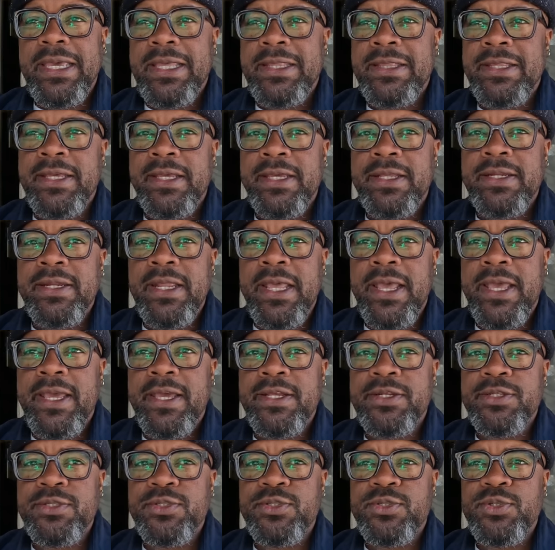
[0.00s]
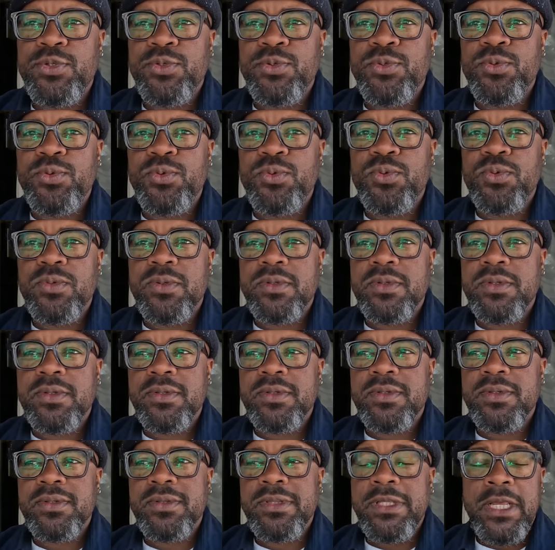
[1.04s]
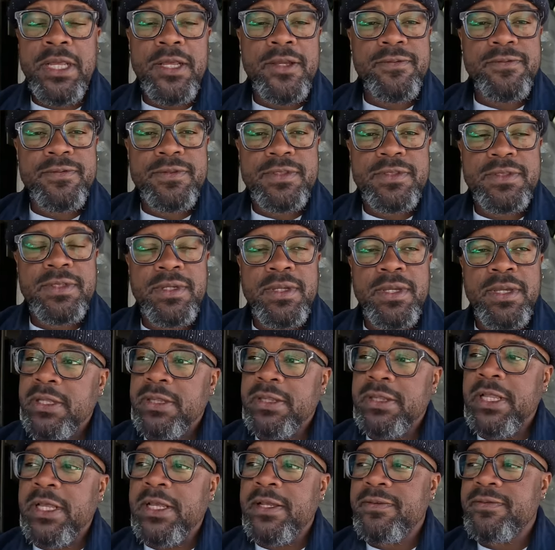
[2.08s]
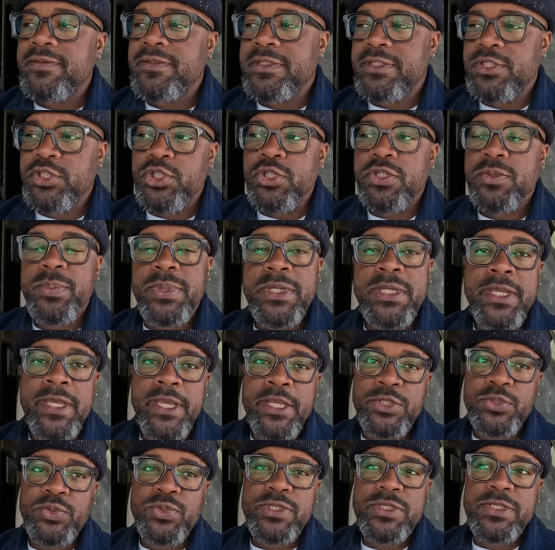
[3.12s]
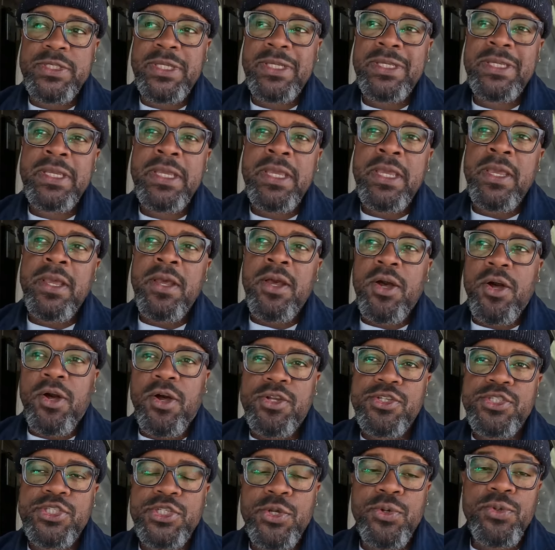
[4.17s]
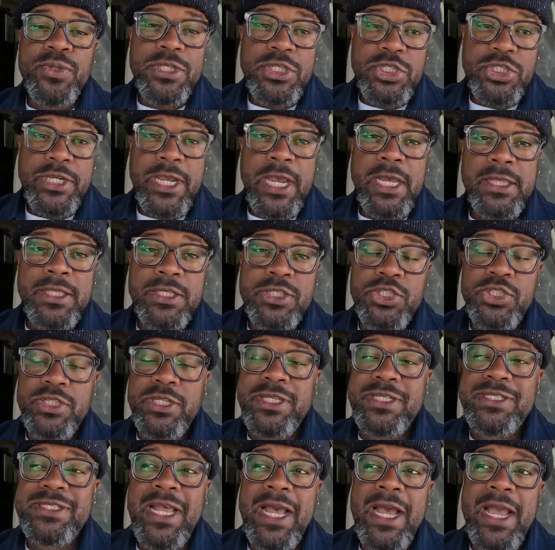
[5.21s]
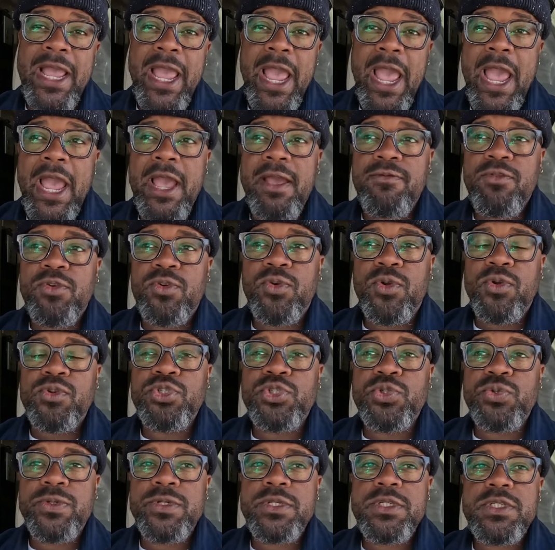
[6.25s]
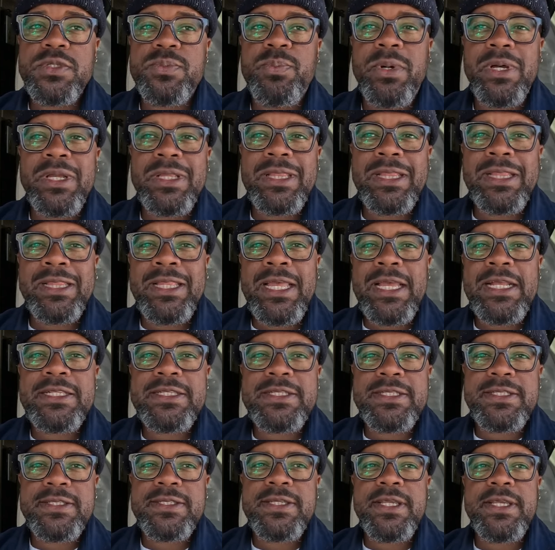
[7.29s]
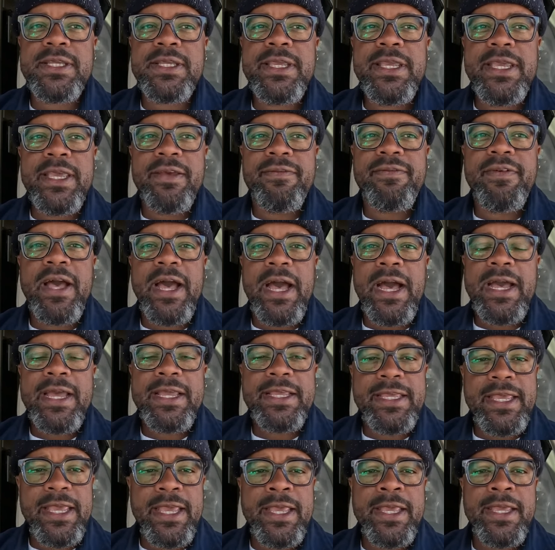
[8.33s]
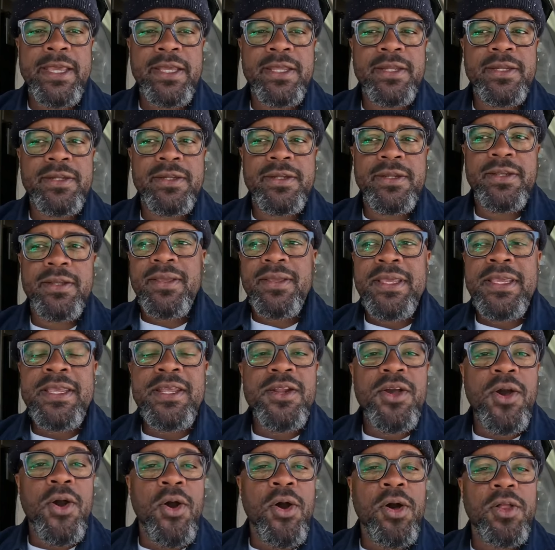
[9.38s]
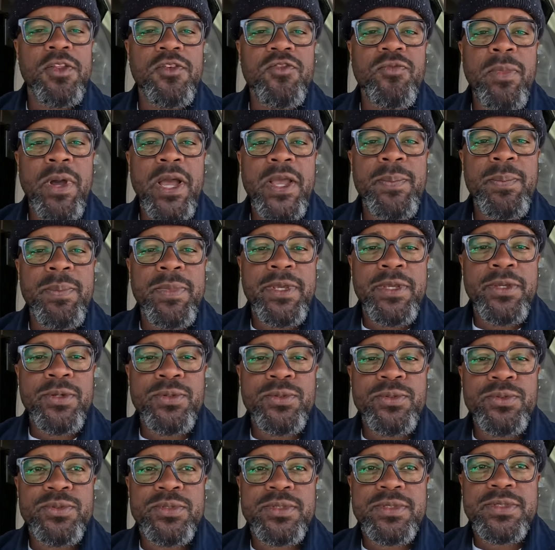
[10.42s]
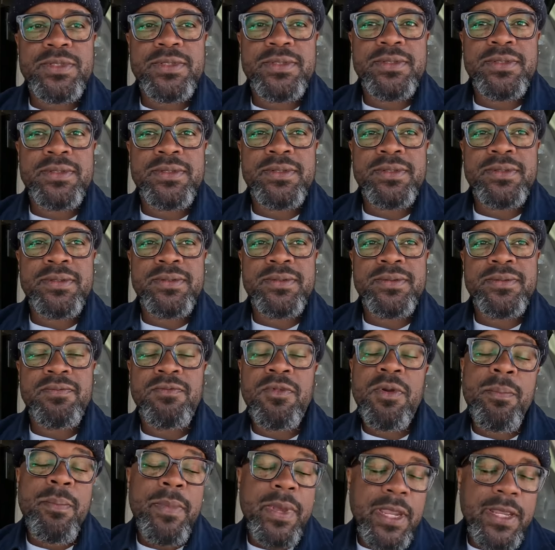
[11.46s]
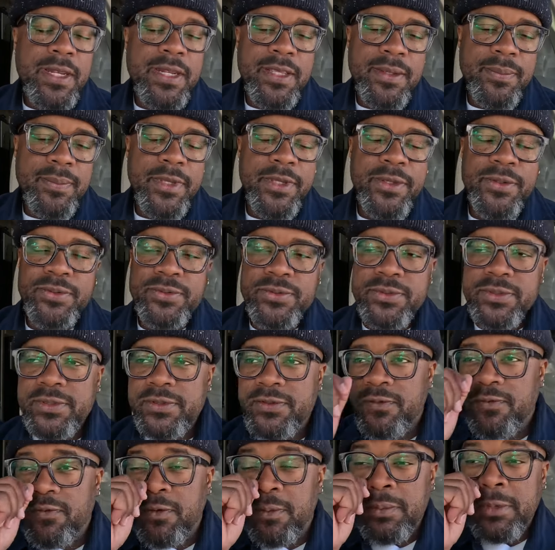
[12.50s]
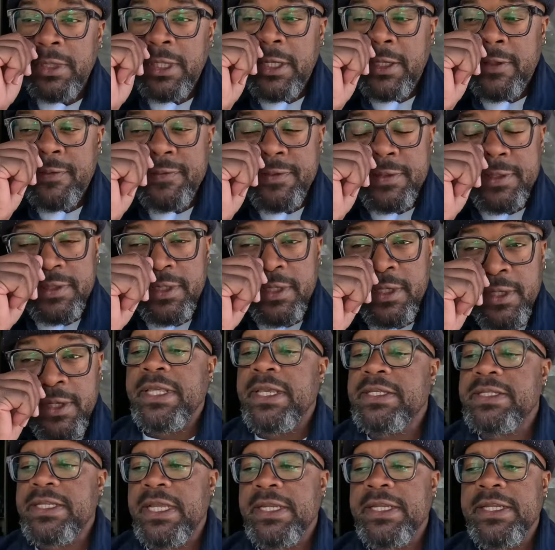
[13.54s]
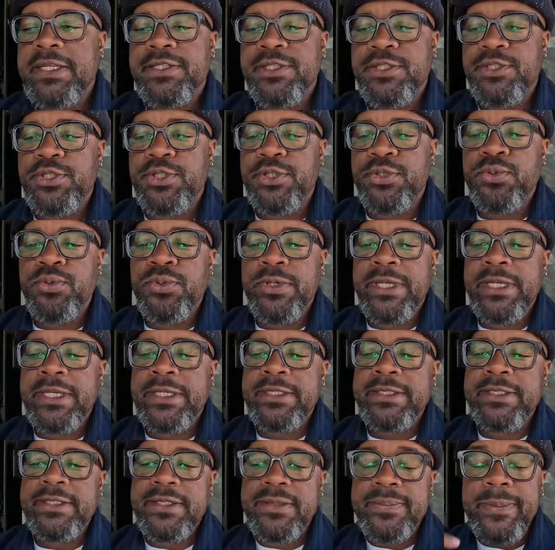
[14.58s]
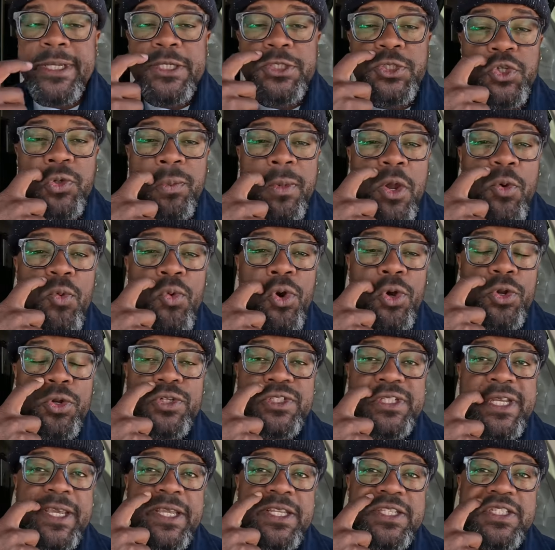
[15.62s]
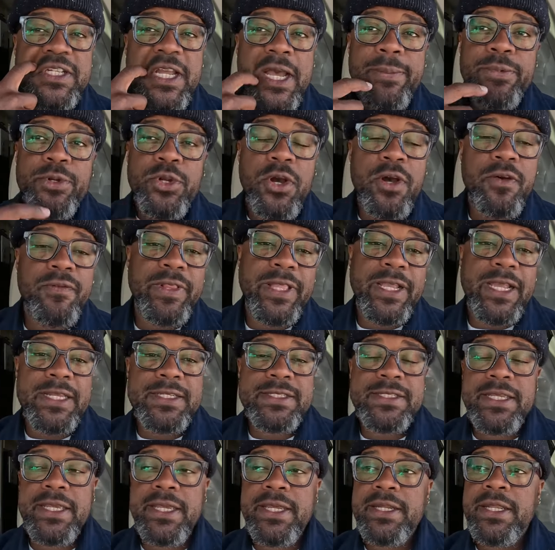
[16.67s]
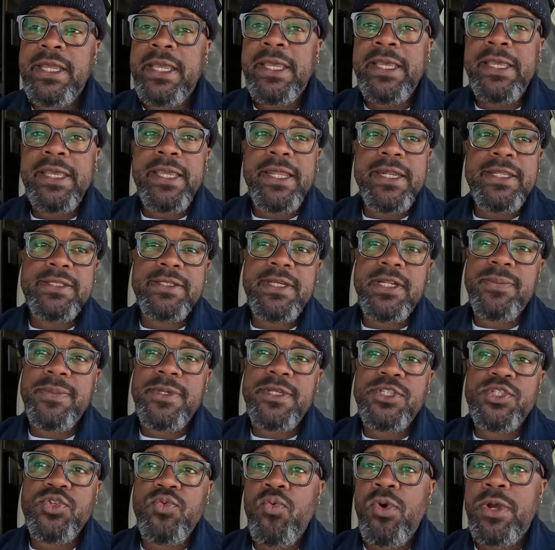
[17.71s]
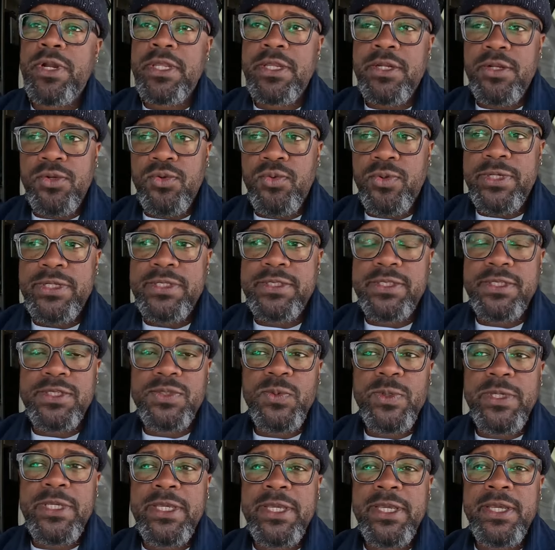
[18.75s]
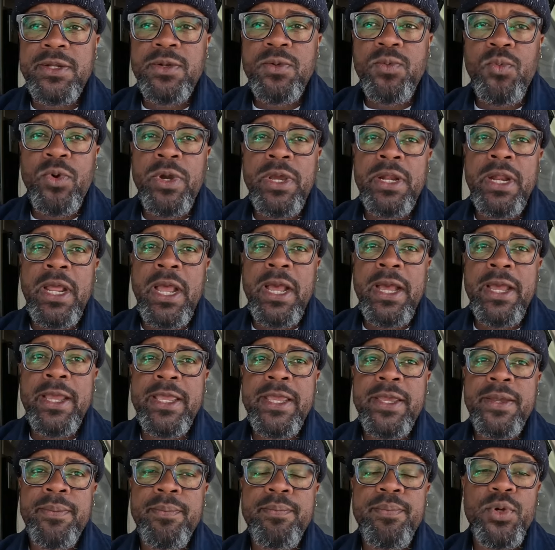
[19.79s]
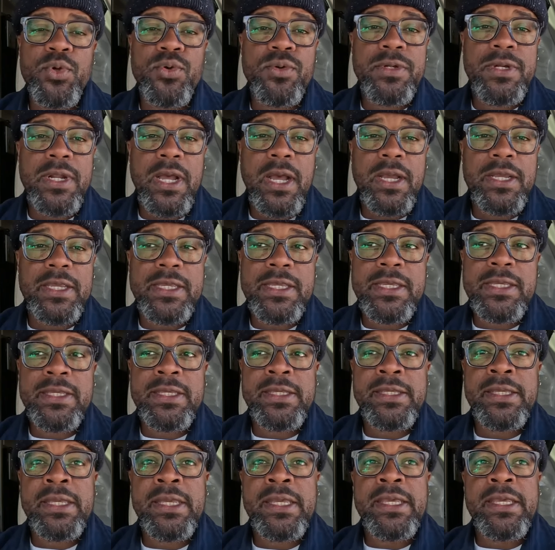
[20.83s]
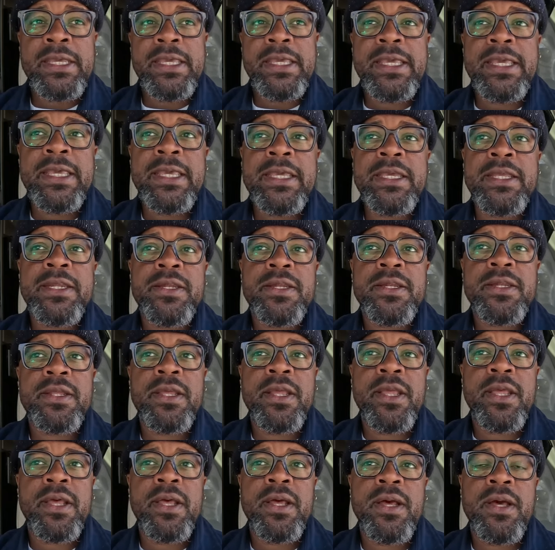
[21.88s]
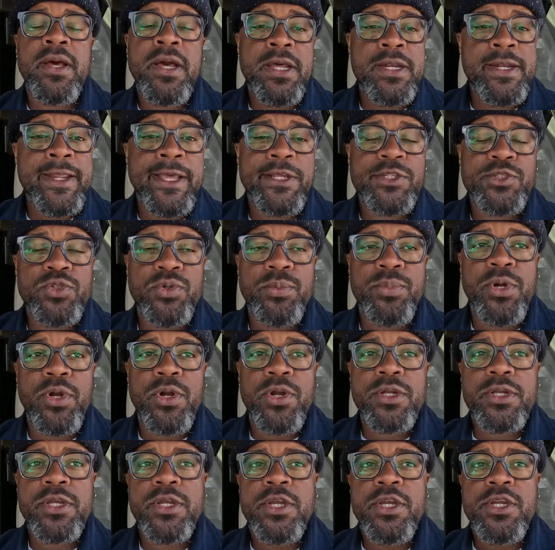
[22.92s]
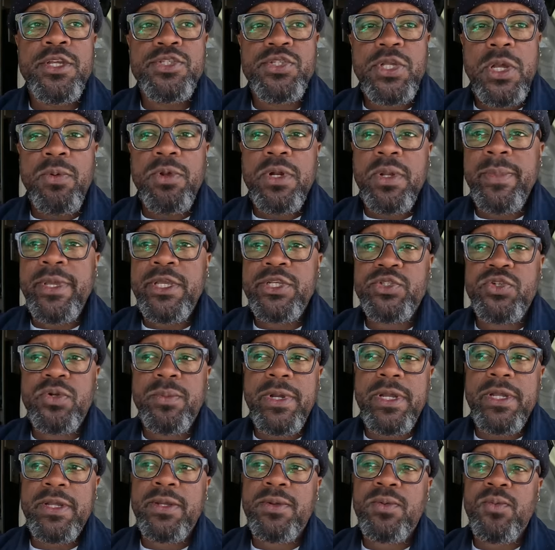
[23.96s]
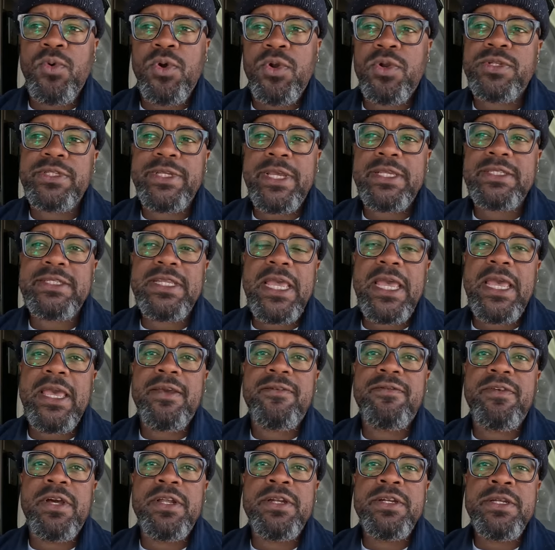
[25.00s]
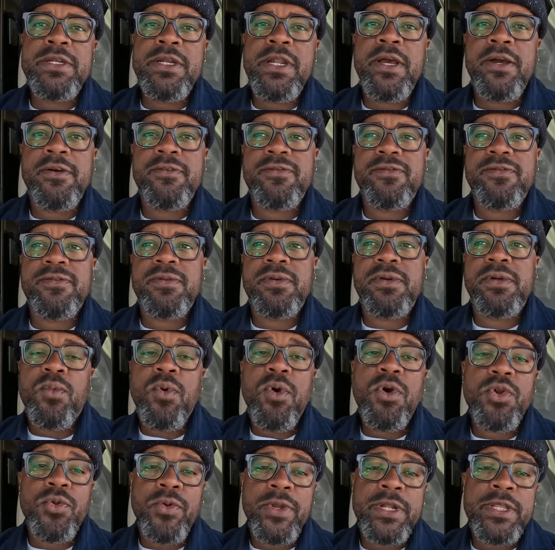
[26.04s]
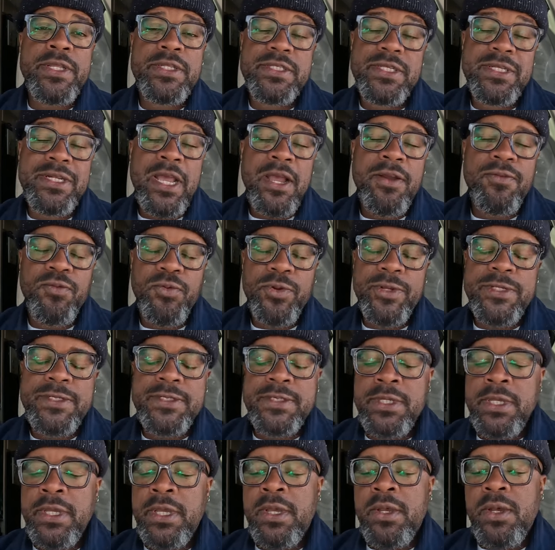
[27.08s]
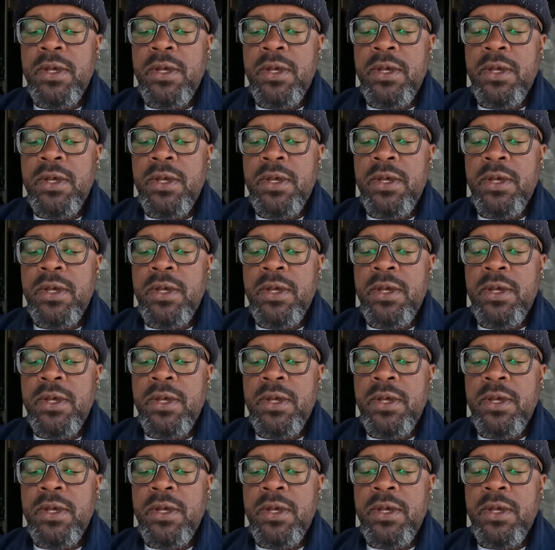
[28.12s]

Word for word: and then head to Love's. Love's should be interesting. Also, the challenge is I have groceries, but let's see if I can eat all of my meals remaining meals from Love's. Things I need to do is make sure my water tank is topped off. Like I said, it is going to be 20 degrees this weekend when I am boondocking in uh, a national park. So I want to make sure my water tanks have enough water in it to not freeze.